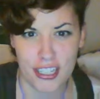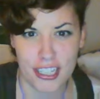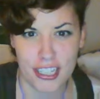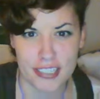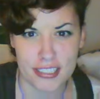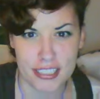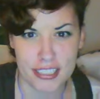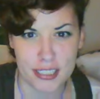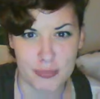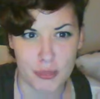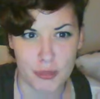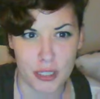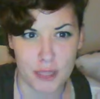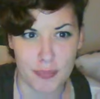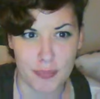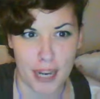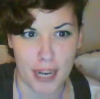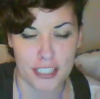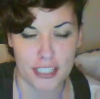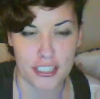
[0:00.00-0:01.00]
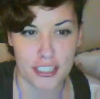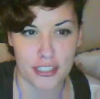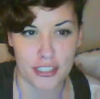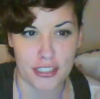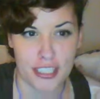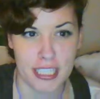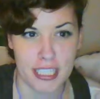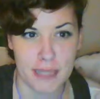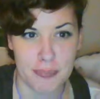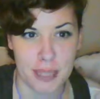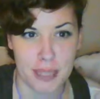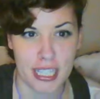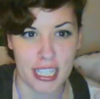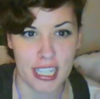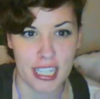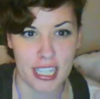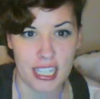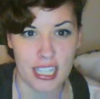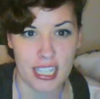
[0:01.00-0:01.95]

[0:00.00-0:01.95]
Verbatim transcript: and lead the boys back to your teepee.